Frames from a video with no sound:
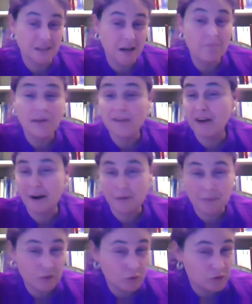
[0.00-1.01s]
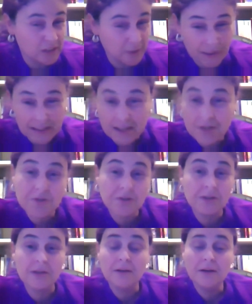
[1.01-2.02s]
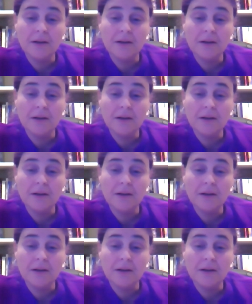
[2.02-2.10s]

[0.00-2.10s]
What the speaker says: time: environmental degradation,